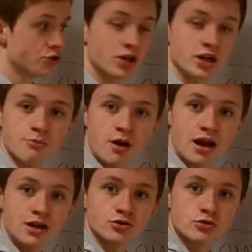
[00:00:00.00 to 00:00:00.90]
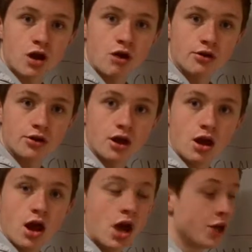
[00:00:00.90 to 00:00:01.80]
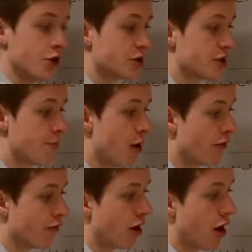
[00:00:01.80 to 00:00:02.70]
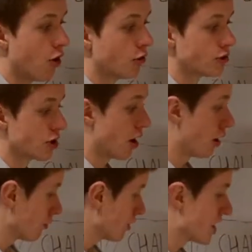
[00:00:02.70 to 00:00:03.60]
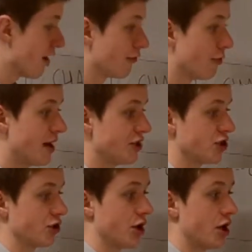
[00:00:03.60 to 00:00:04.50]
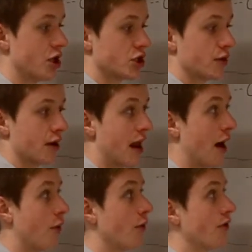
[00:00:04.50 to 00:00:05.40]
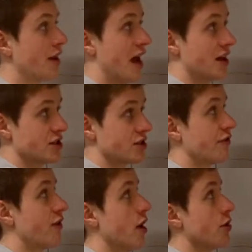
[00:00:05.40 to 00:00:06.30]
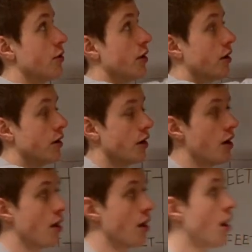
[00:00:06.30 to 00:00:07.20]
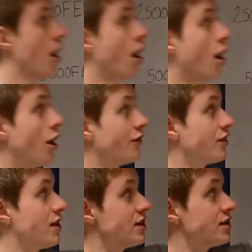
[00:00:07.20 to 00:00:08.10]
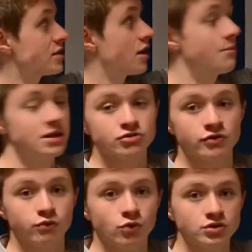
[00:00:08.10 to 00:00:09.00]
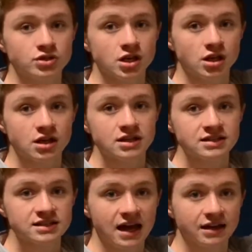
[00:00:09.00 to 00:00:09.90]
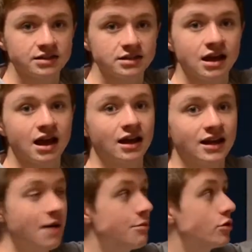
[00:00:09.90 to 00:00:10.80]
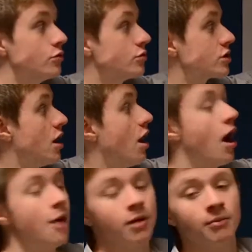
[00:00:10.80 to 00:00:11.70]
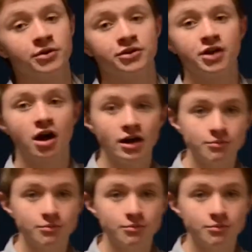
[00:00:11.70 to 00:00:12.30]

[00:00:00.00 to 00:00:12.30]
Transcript: triggered by electrical current are used to perforate holes along the shale formation to allow the gas to flow. After this, a mixture of water, sand and chemicals are pumped under high